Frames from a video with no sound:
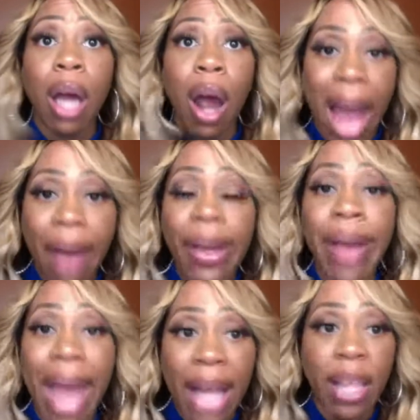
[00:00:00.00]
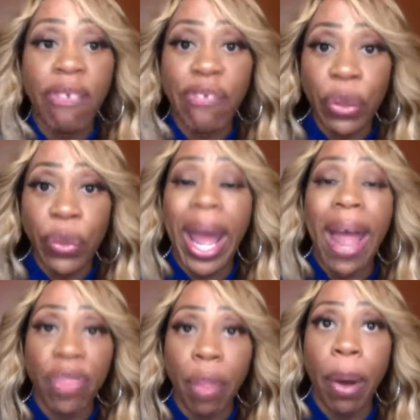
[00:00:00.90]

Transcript: are out here acting the fool at the